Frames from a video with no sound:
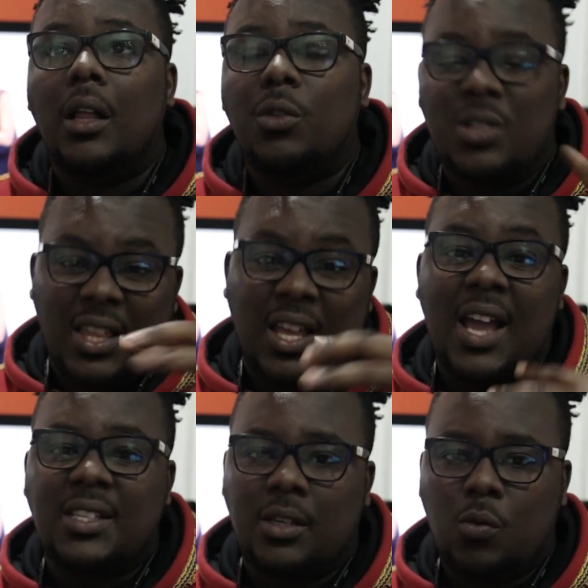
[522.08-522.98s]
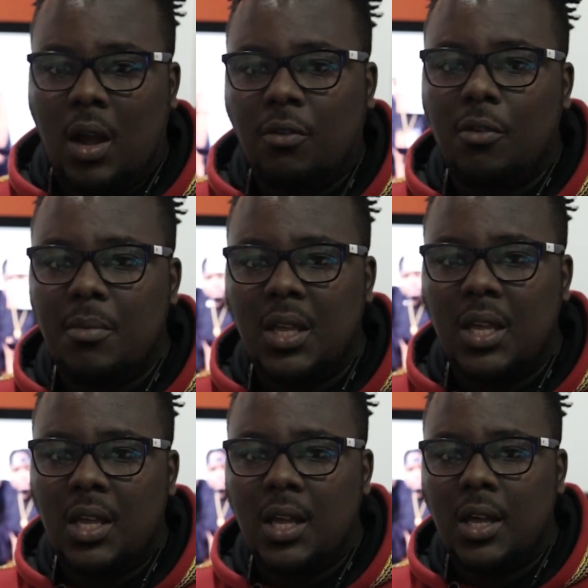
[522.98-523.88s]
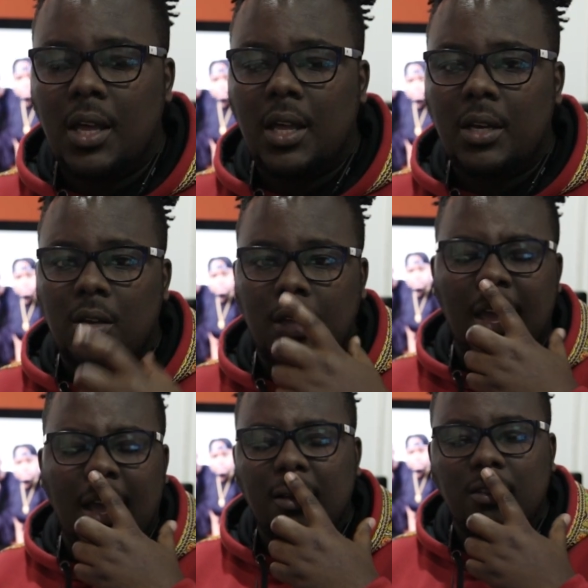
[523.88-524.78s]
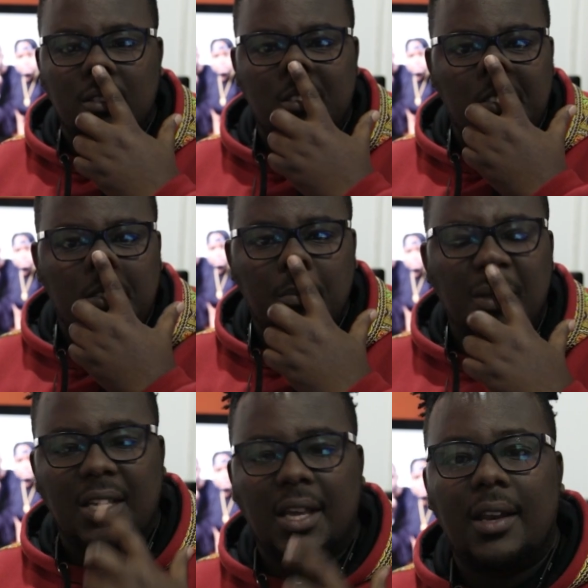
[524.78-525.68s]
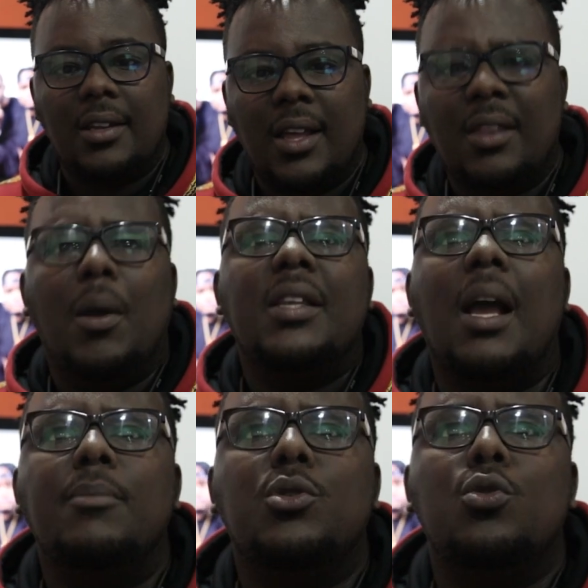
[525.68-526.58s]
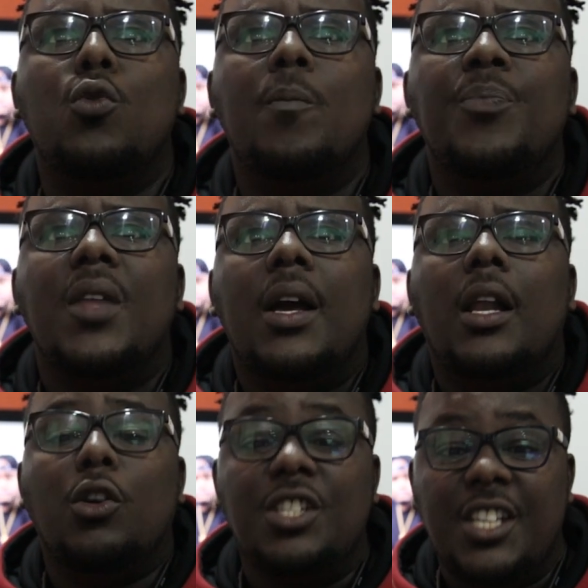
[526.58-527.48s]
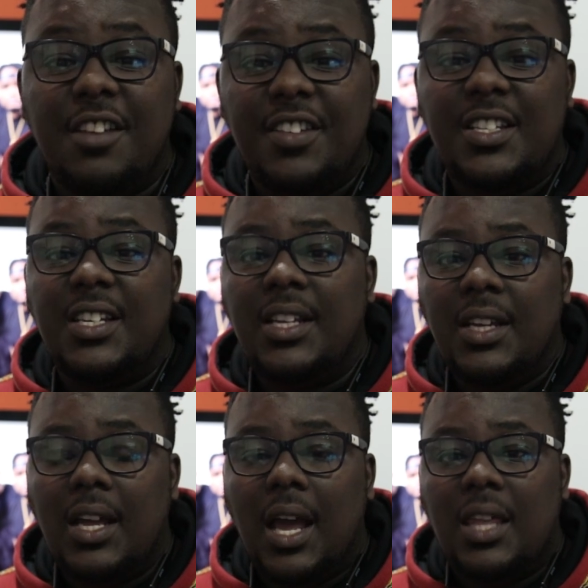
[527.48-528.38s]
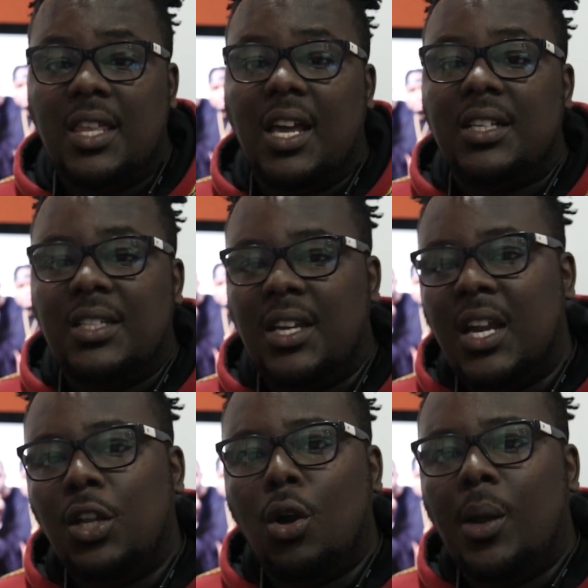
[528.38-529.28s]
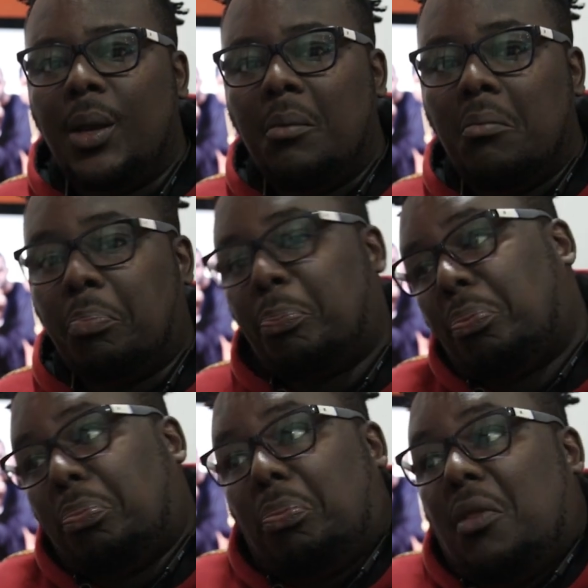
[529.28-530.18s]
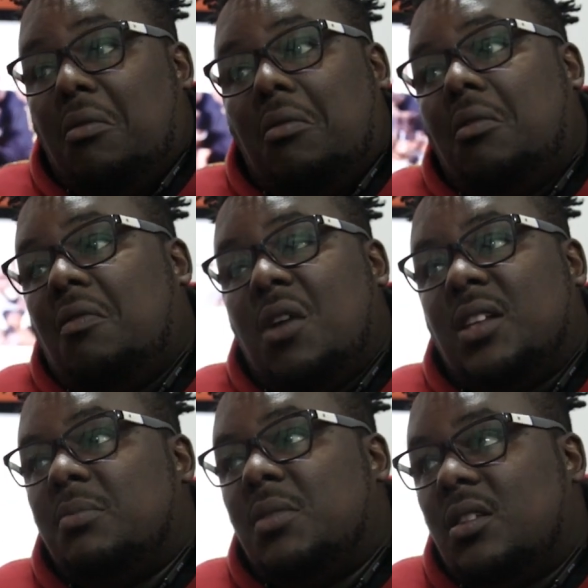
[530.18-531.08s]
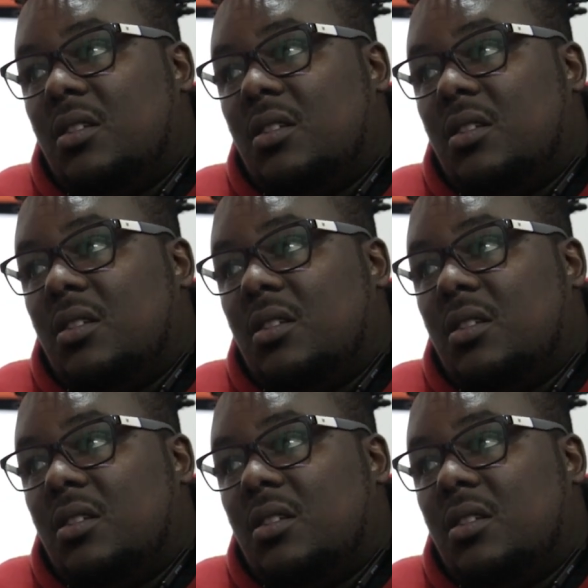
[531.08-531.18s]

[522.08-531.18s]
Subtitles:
Those are the guys that work for me, and yeah, basically. And then when it comes to longevity, I think I'd say Daddy Owen, if you ask me.